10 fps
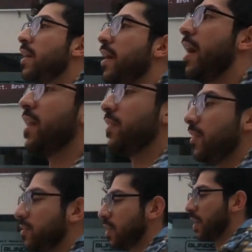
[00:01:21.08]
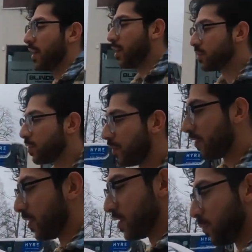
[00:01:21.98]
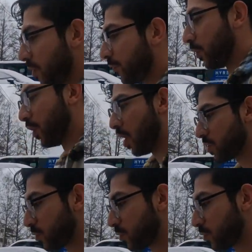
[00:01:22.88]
Yeah, I think, and I also think there's one for law